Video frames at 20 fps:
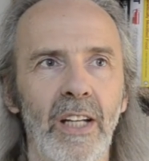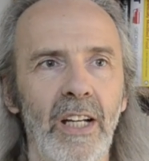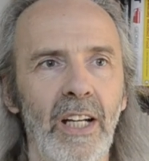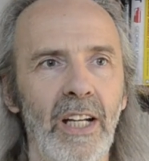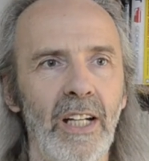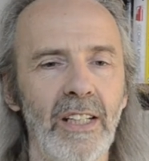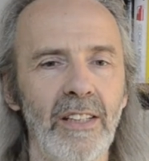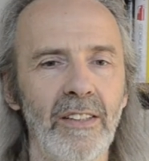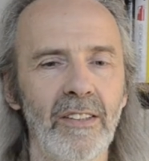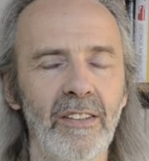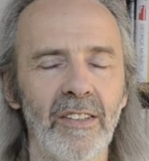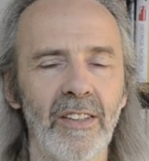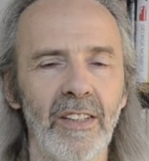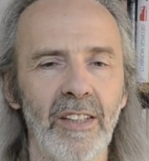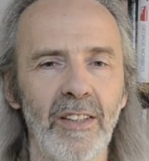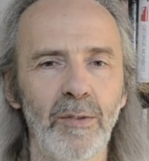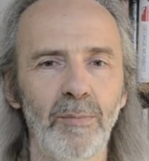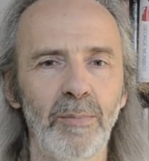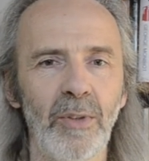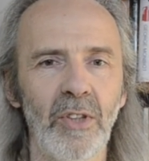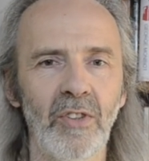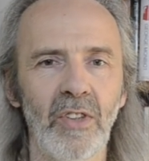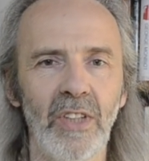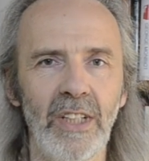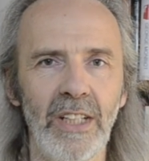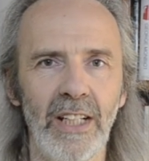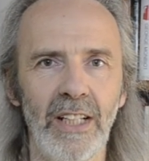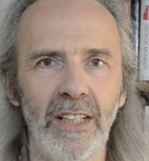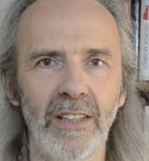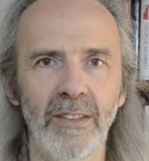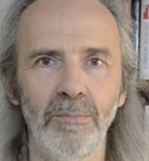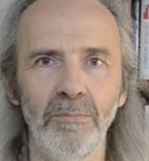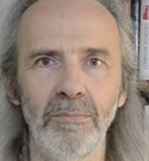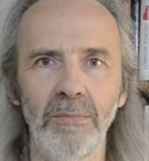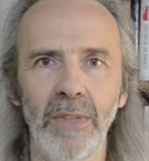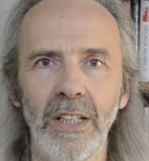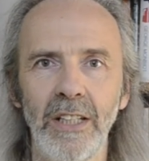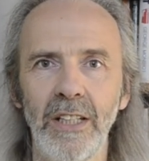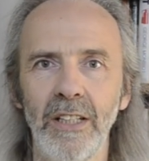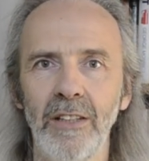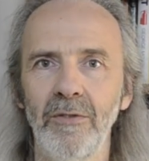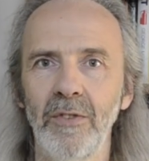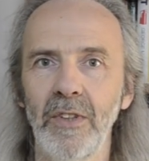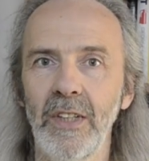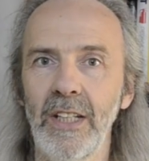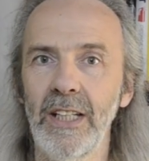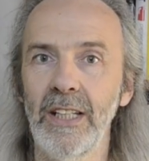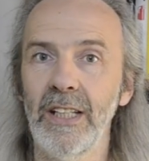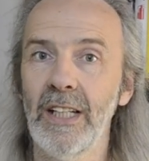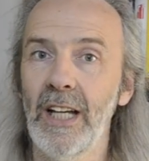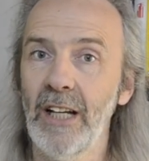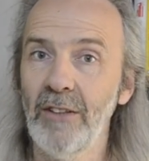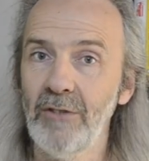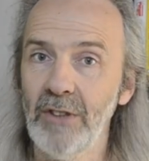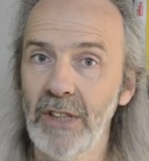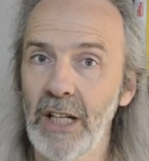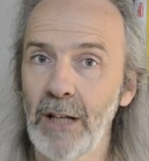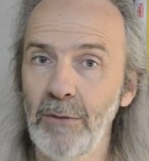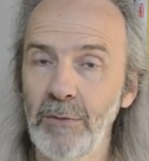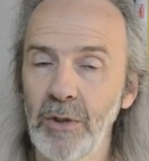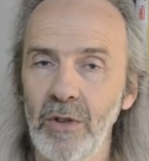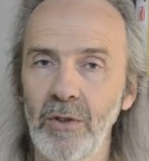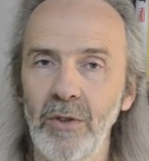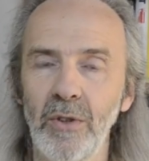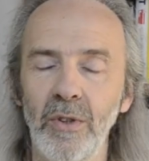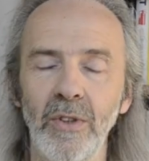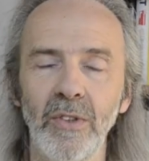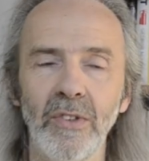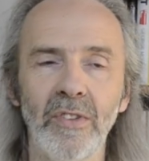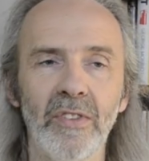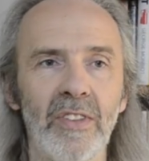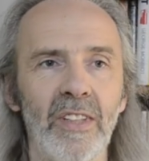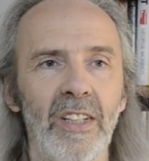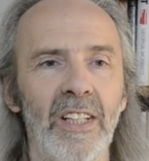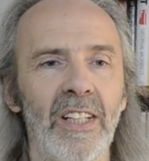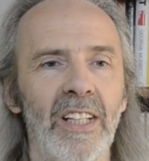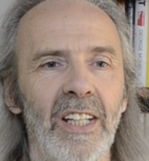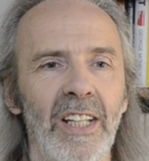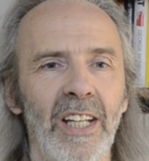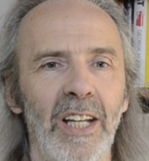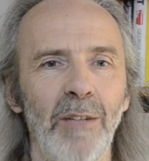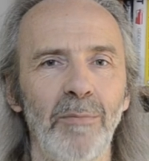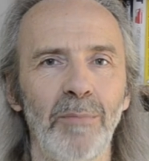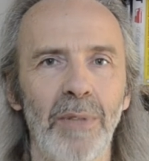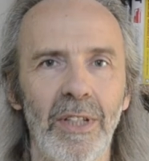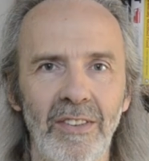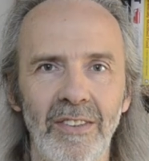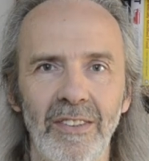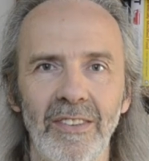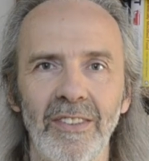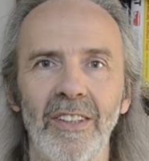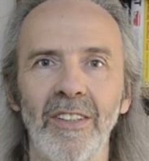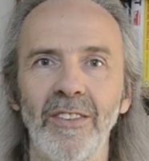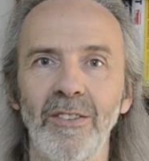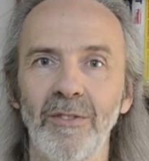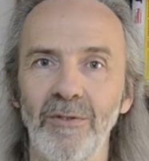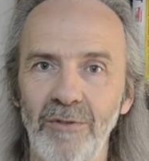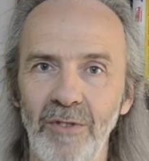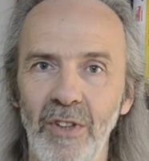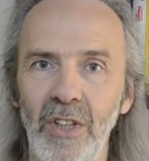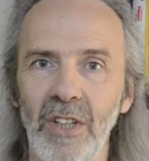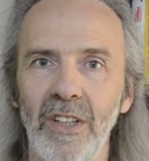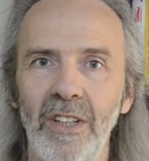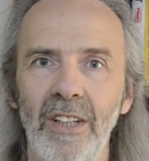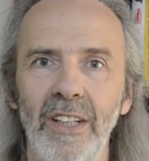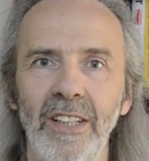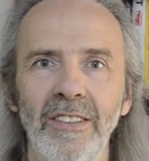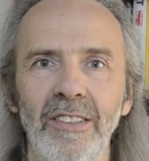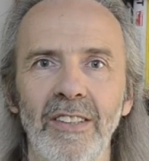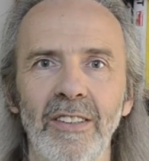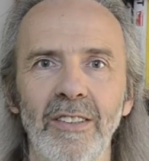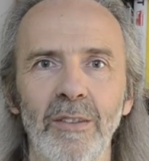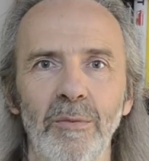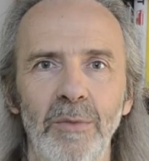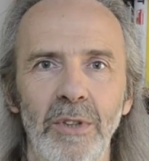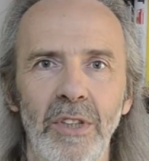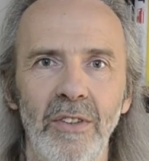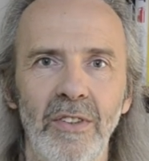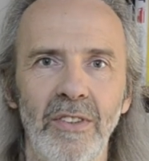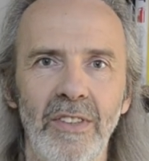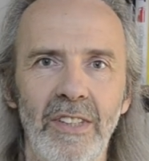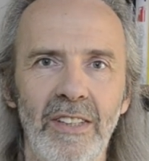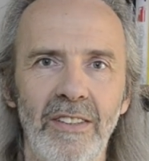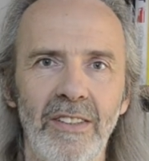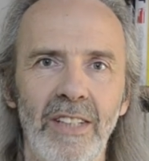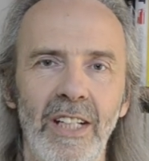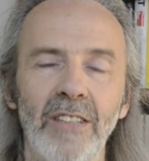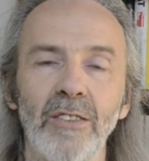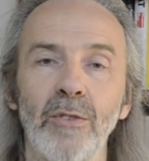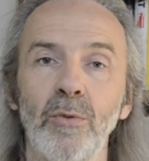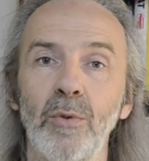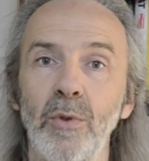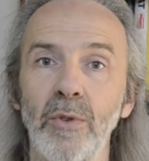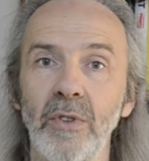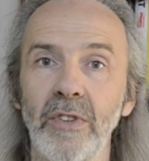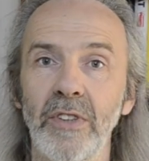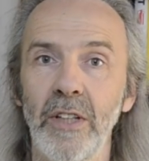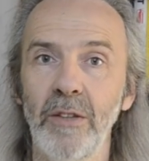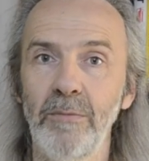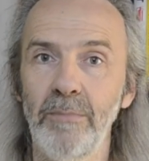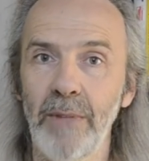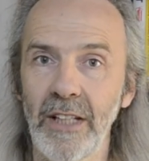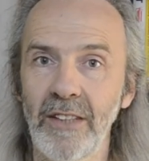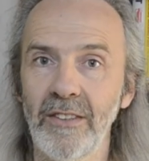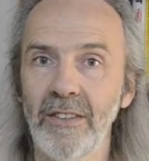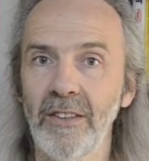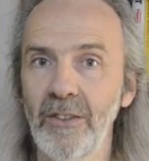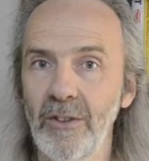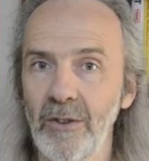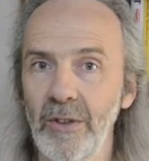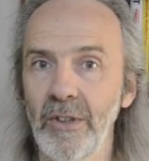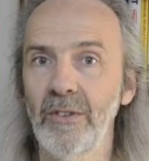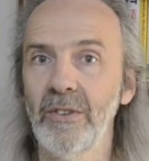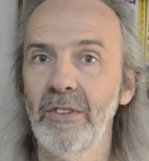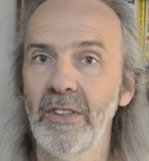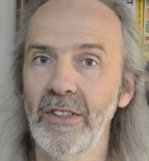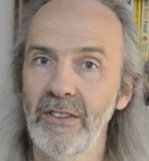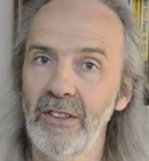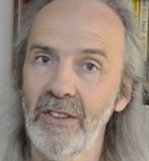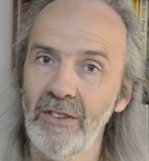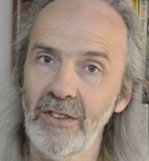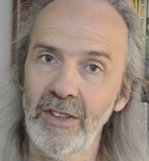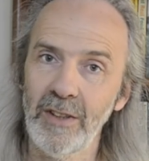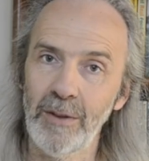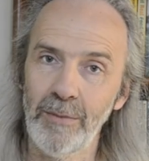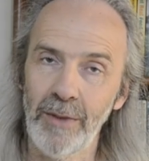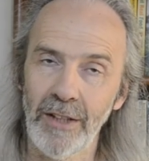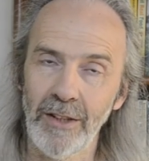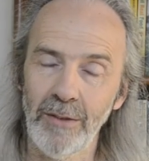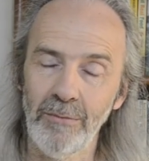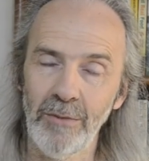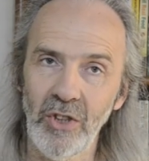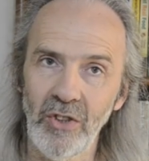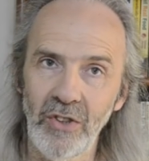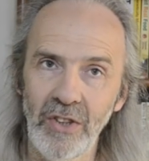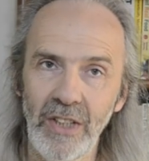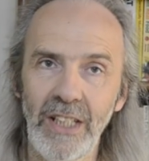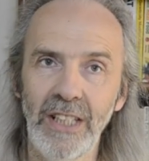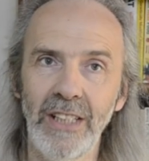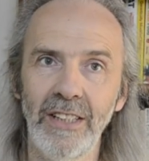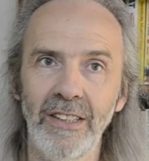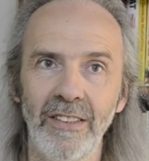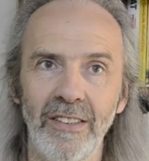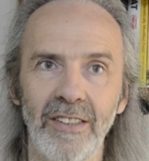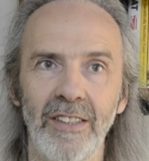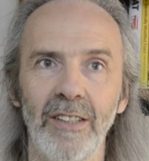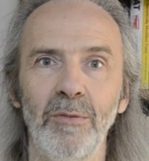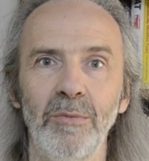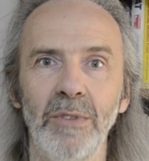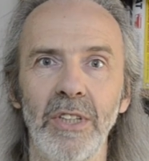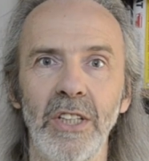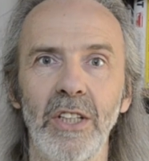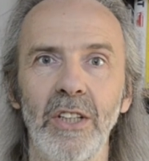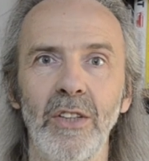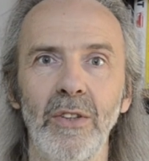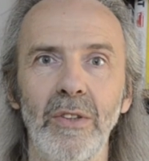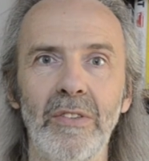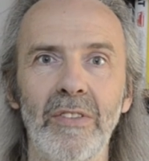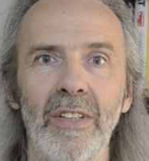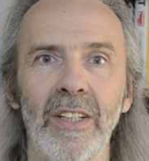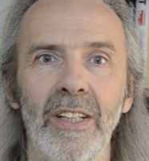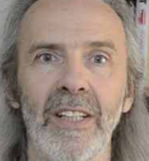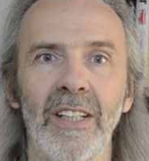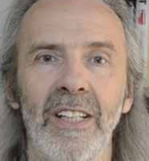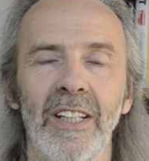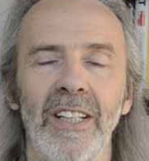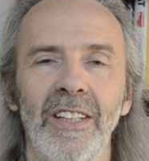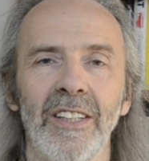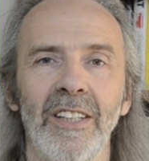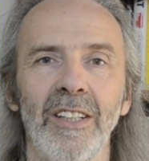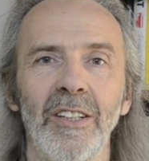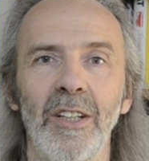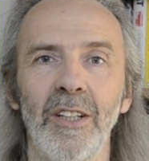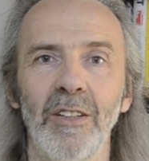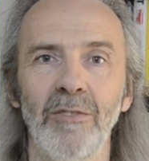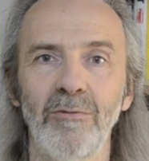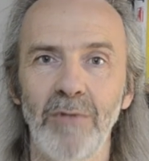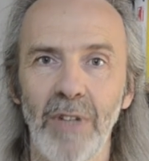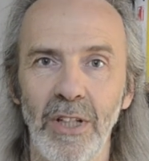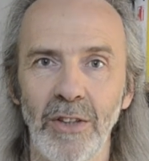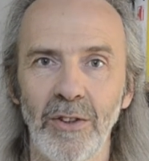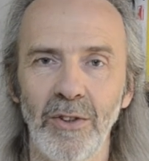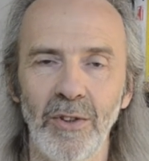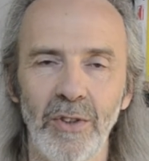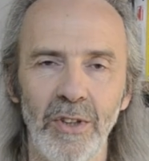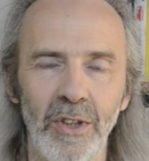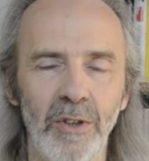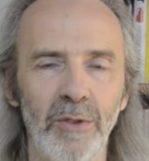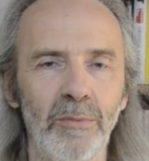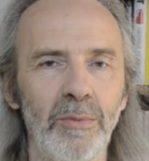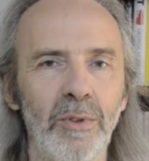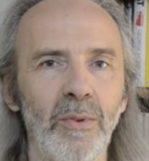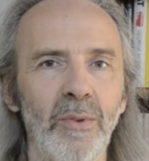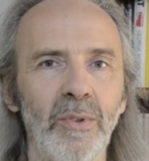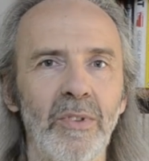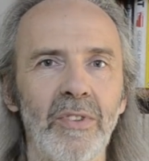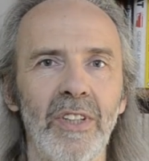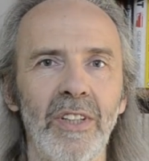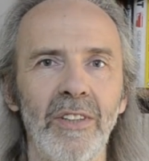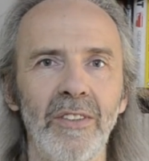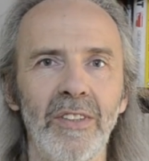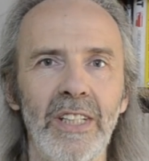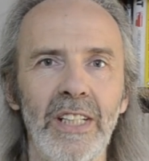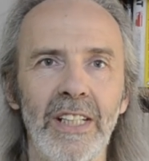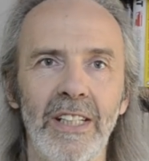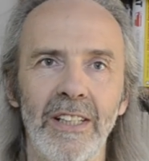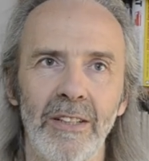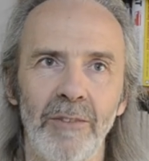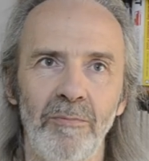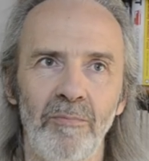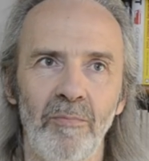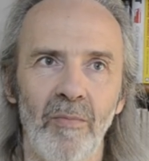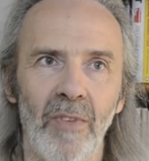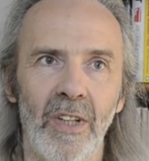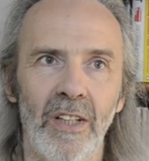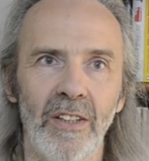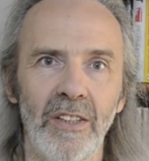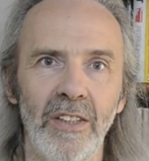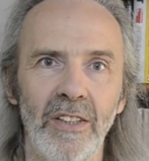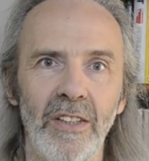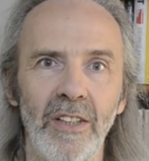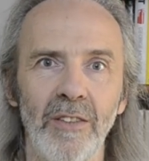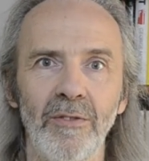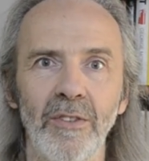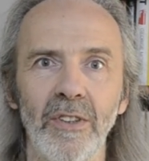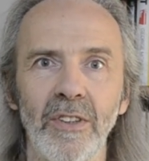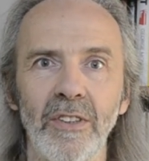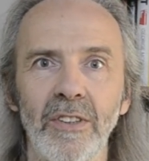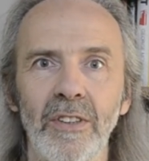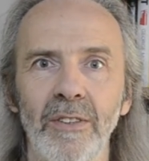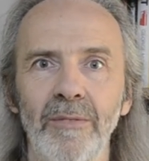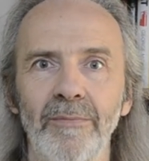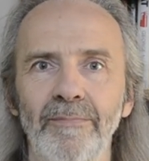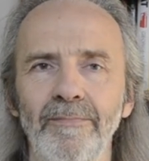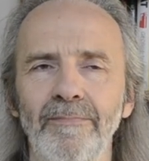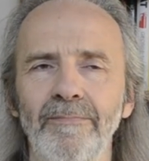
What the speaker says: And especially as many of the agrochemicals and pesticides and fertilizers that we use these days are also based on oil. So it's not just about the machines that we use that are run on oil, but also the different